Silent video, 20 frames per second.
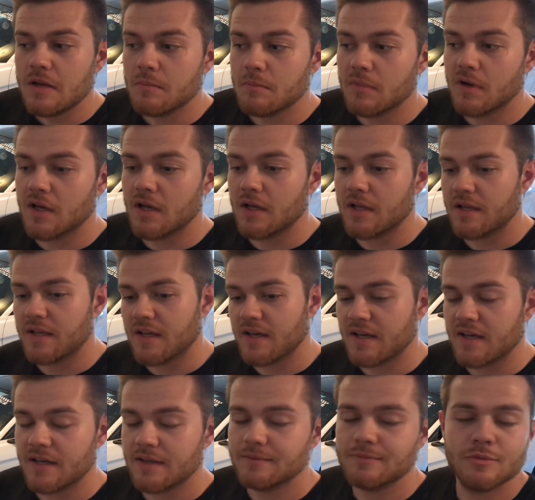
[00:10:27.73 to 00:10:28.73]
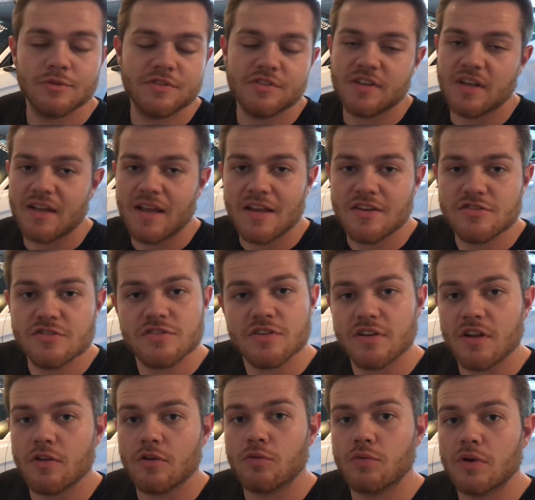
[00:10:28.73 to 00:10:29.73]
But once again, guys, just
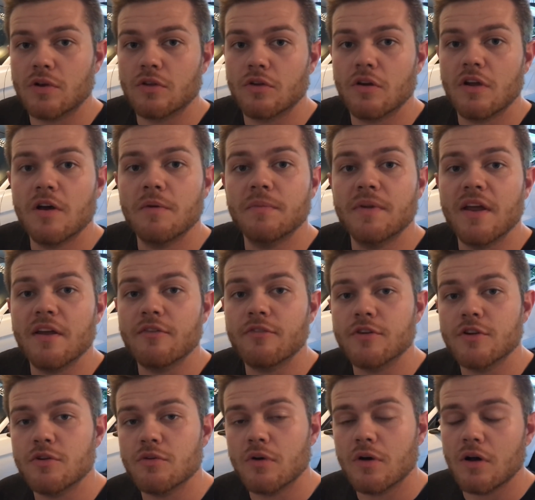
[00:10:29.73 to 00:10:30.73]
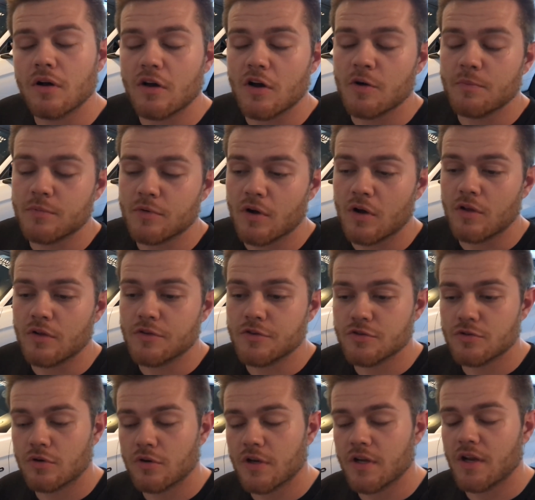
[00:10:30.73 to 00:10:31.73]
another quick little update for you all. I hope you all
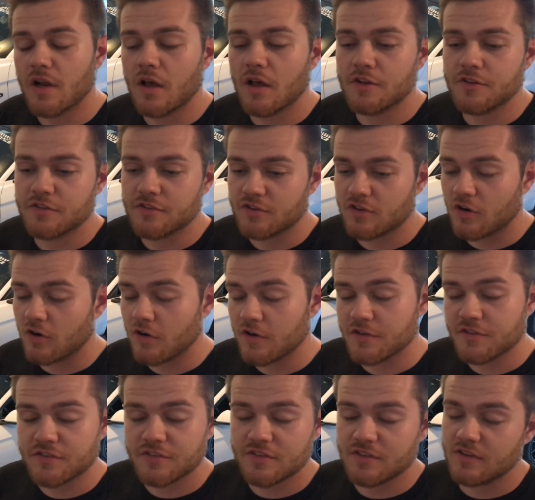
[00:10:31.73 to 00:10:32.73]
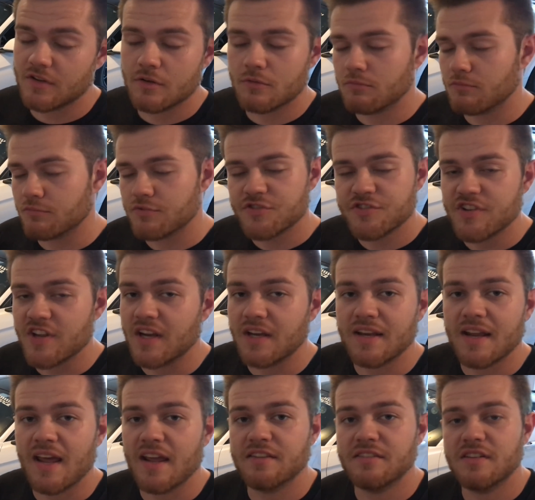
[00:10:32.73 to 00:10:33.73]
enjoyed. Austin's car is sick,
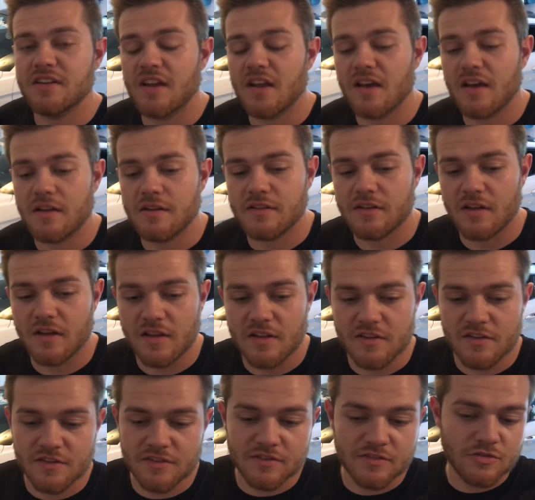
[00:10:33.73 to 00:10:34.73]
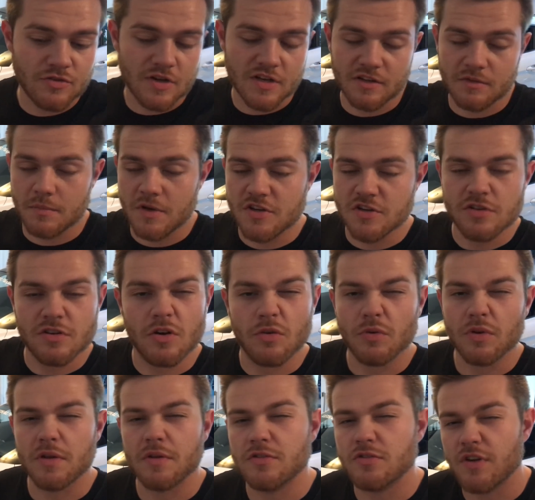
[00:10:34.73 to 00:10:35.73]
nasty, guys. The transmission, you know,
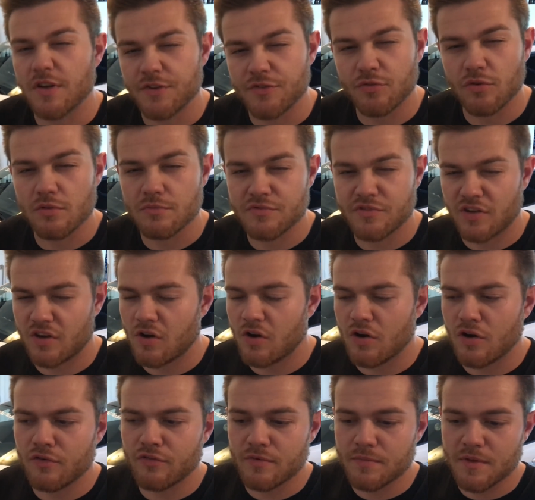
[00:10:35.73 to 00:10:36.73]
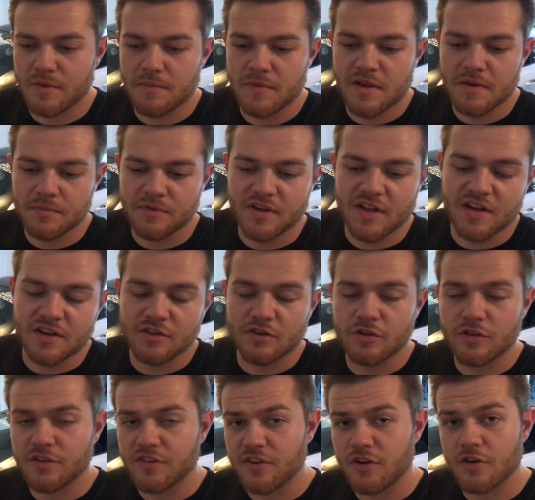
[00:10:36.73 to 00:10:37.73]
really transforms the car from the MT82
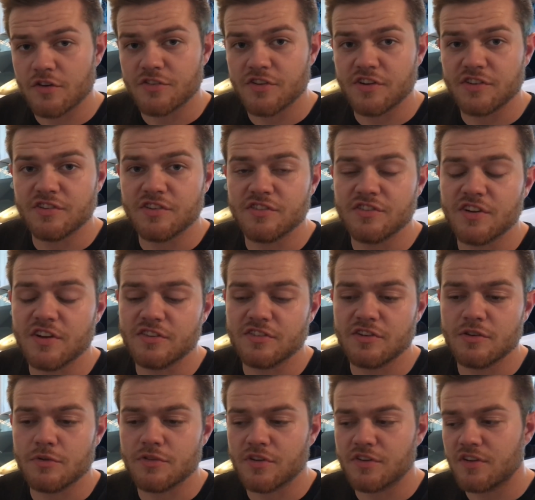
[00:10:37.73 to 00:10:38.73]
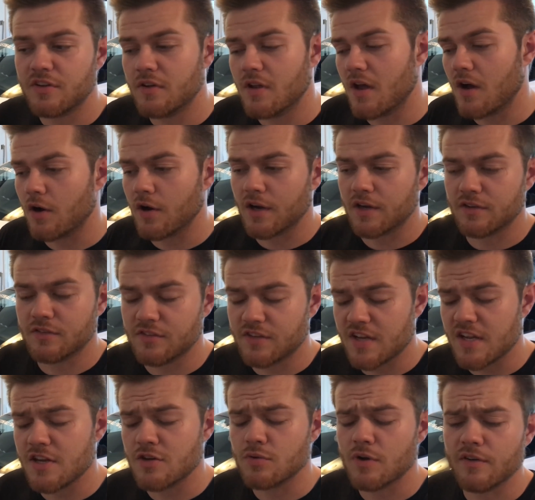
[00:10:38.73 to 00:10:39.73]
to the TR6060 with the
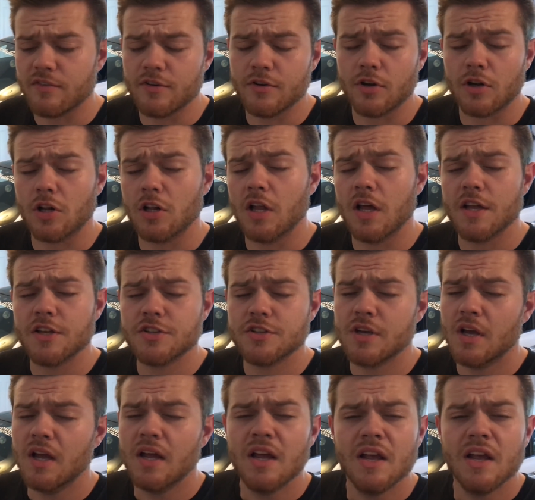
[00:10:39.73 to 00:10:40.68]
RXT 1200 clutch.